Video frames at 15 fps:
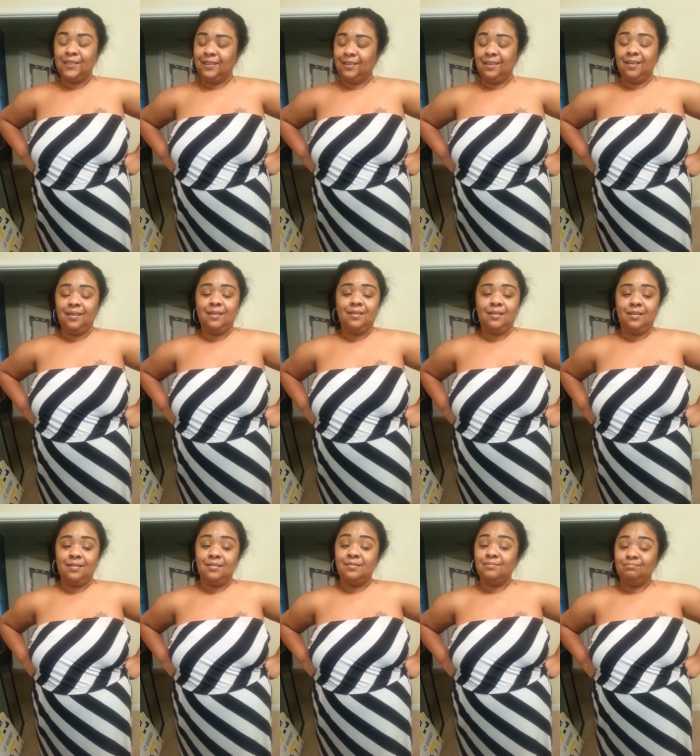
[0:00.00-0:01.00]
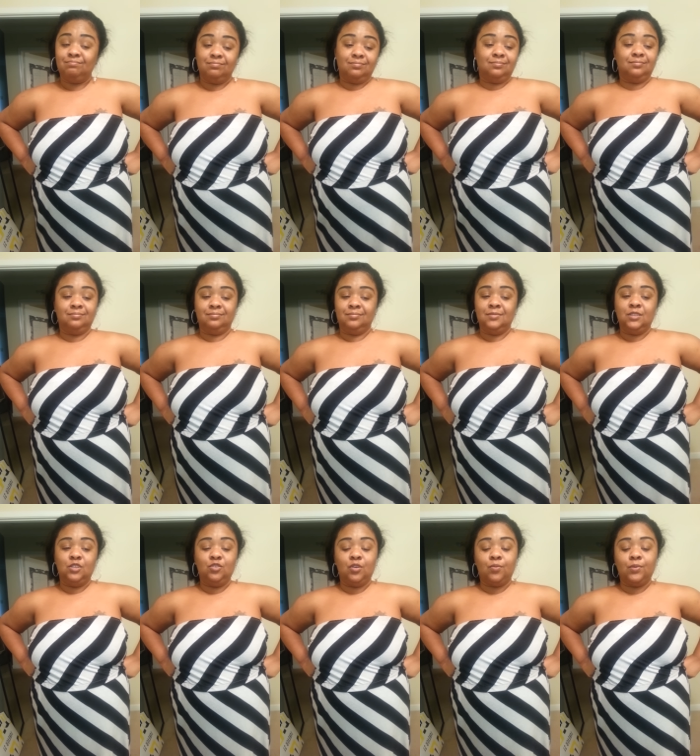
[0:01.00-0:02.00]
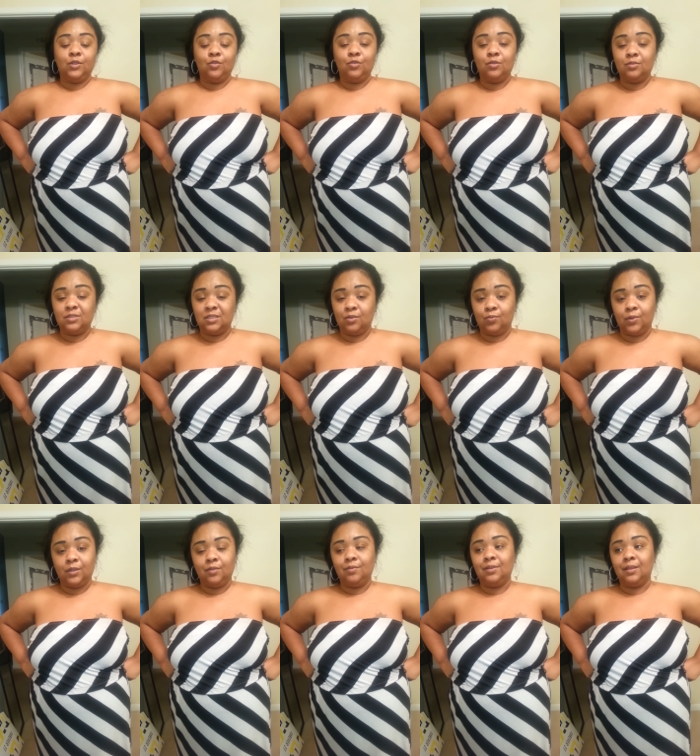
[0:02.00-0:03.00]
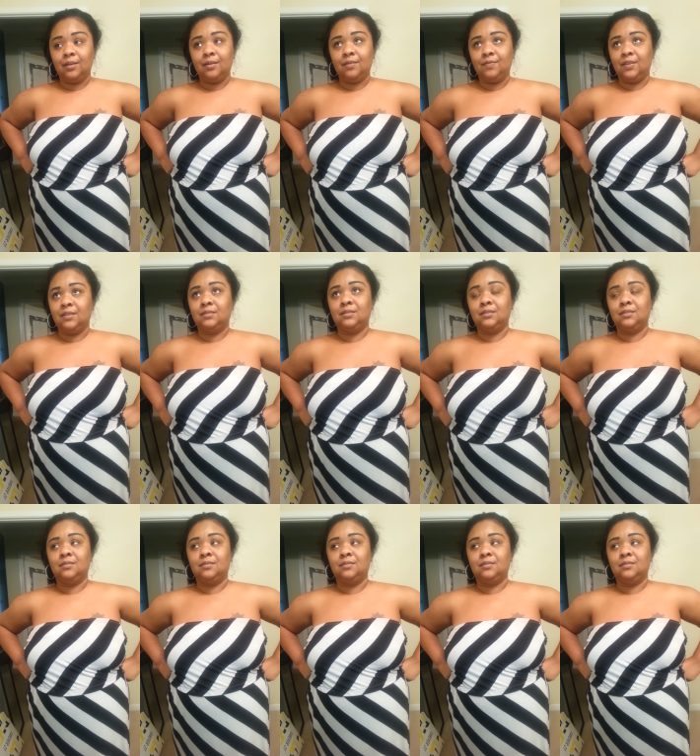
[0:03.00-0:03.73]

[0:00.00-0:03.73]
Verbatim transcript: yeah, um, you know, when you lose someone you love, it,